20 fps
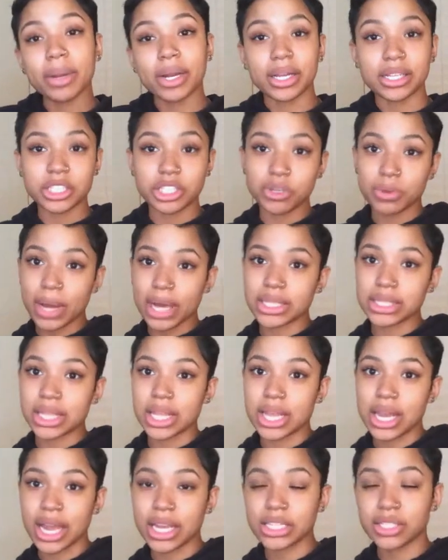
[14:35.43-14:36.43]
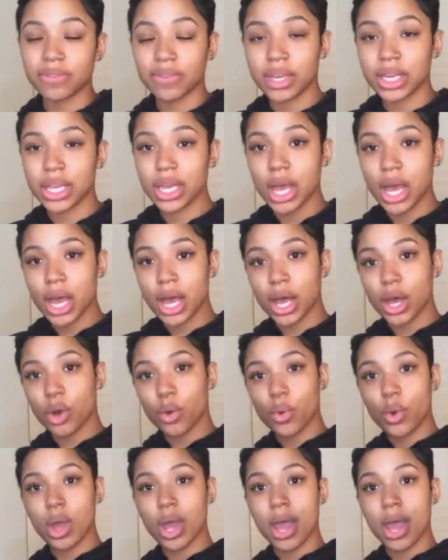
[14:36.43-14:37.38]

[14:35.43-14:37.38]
But I'll see you guys in the next video.